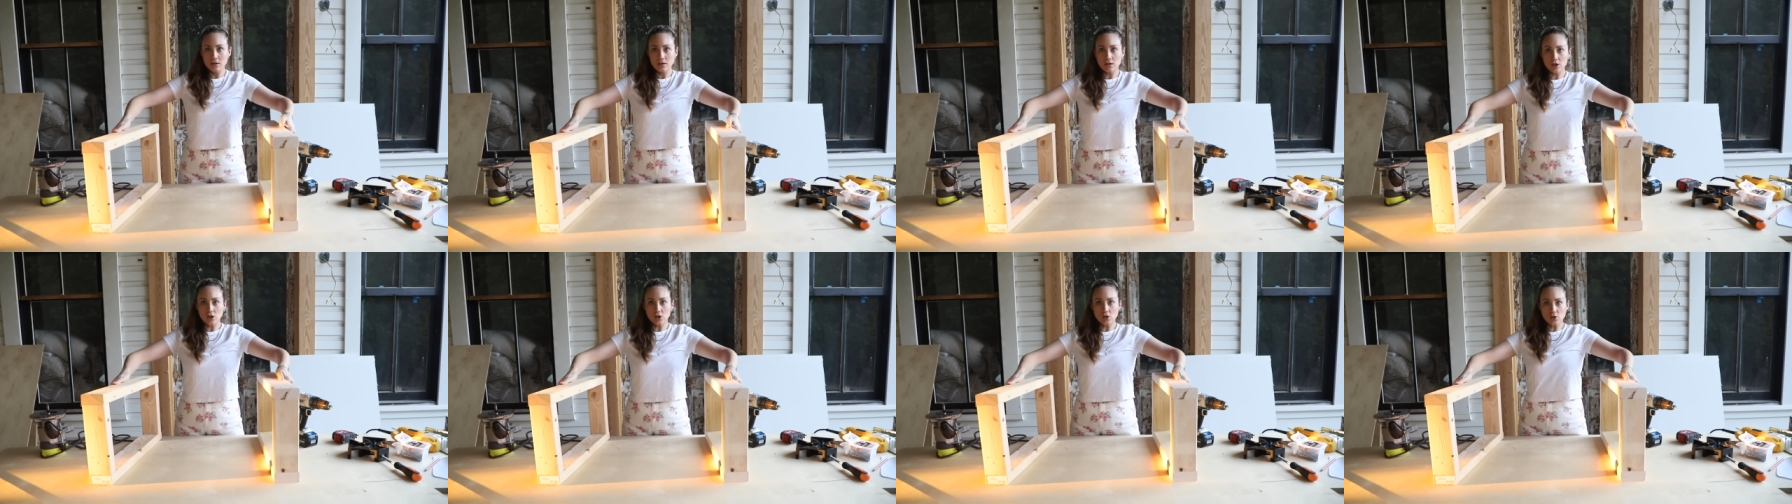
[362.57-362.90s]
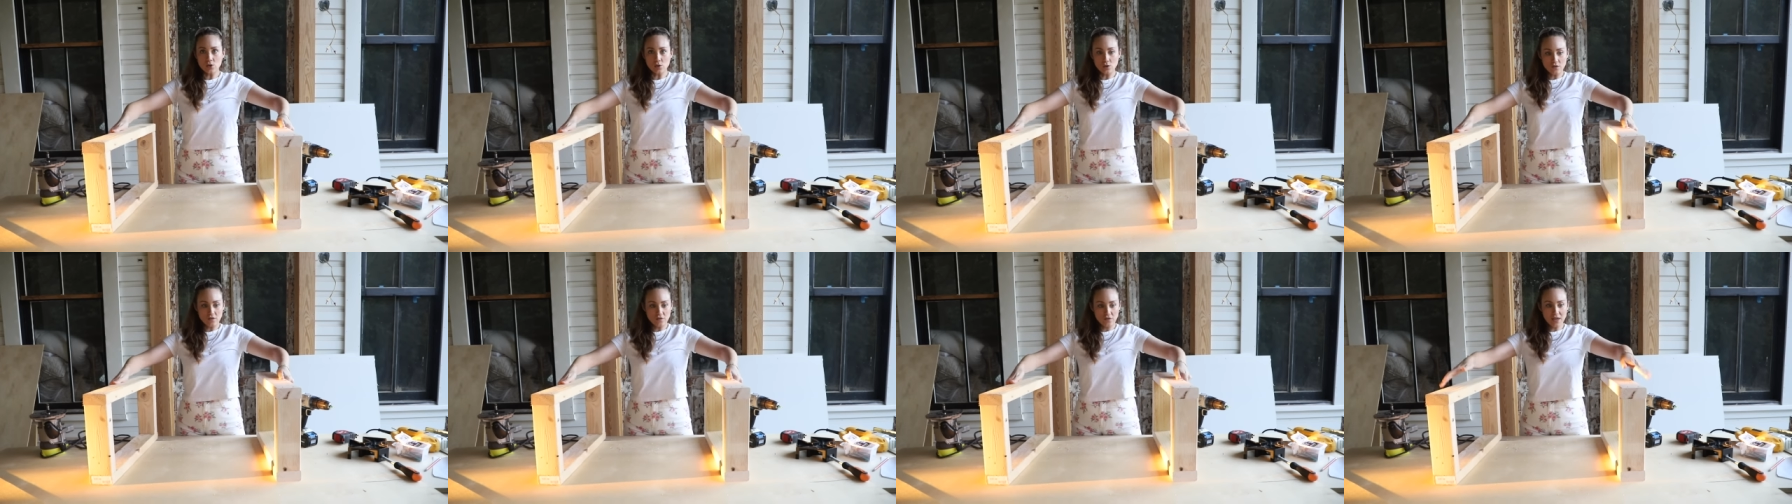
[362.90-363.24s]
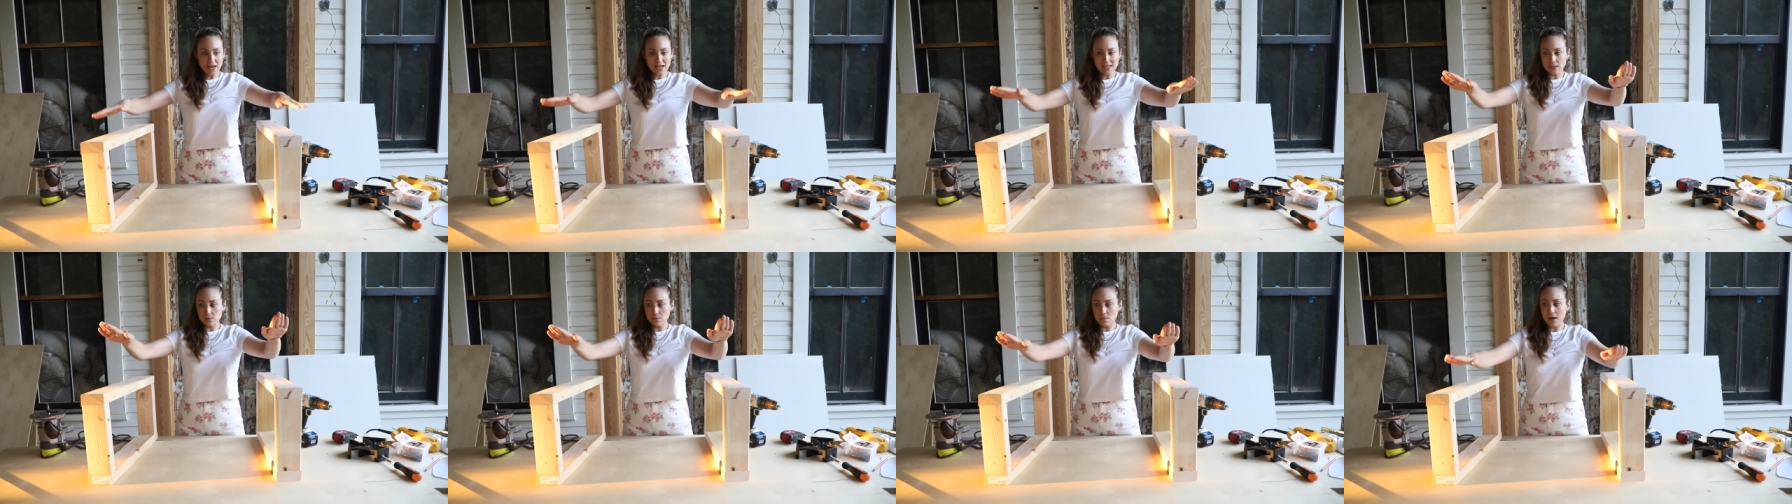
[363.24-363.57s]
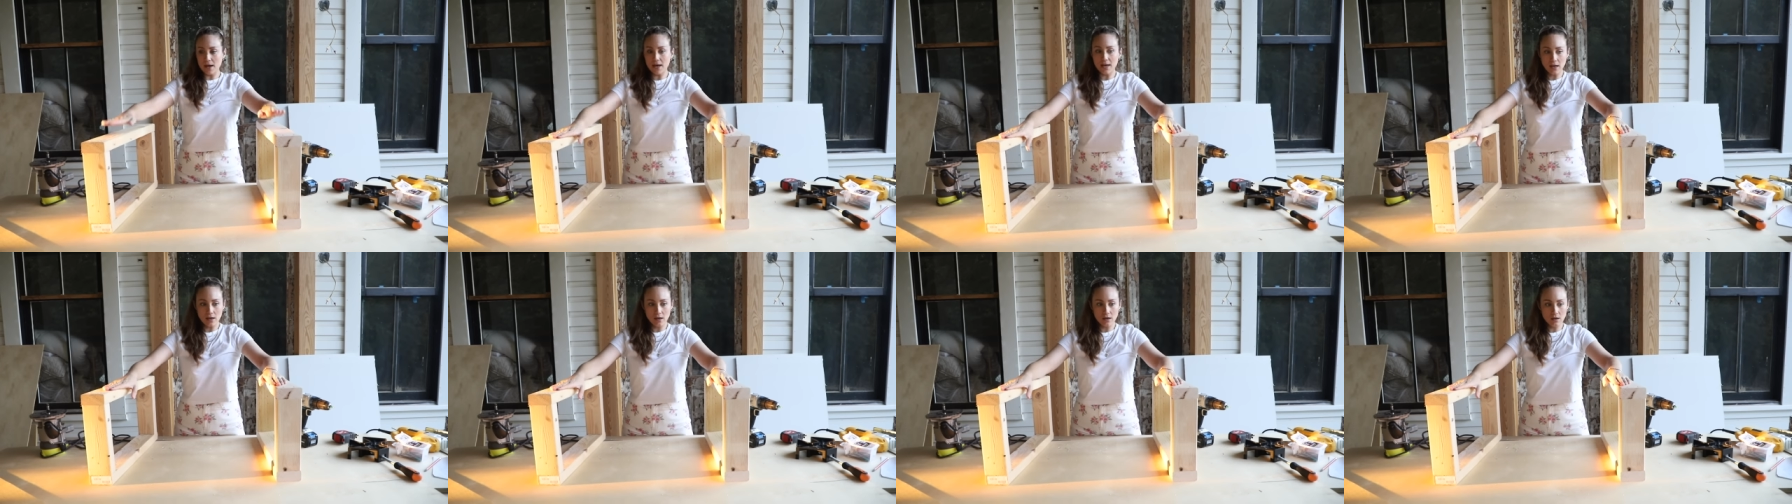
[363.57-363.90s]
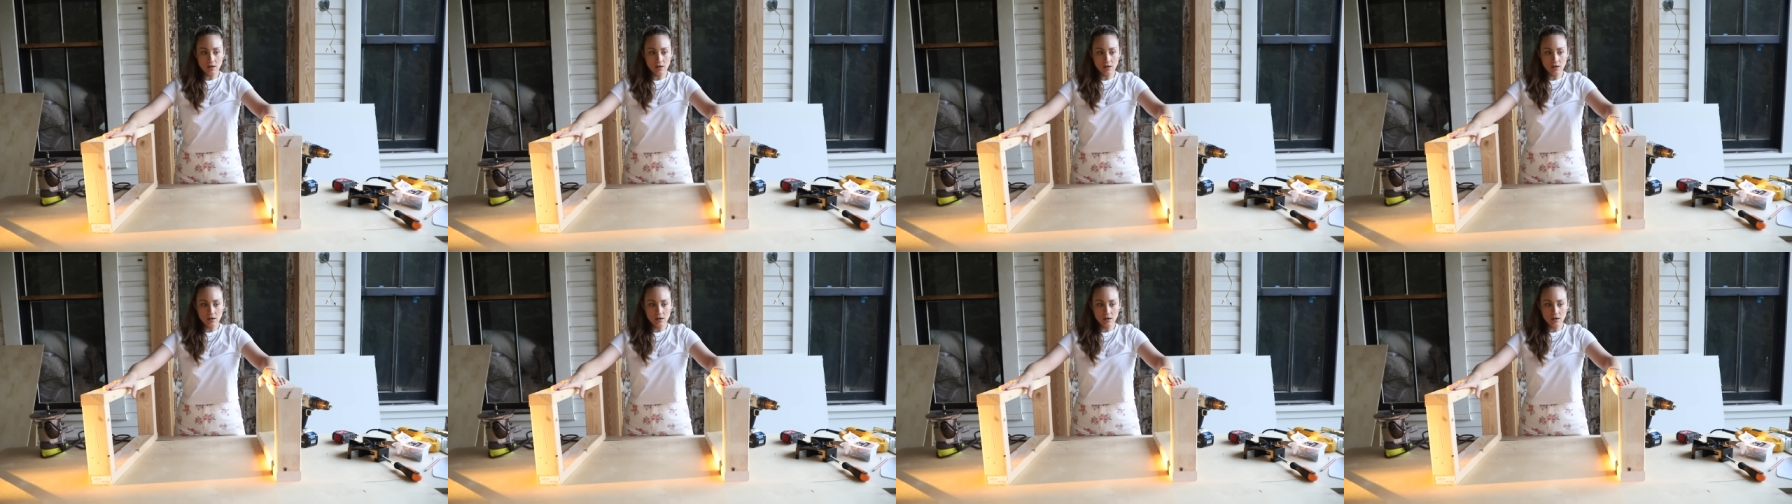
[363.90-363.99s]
you know, so if that's my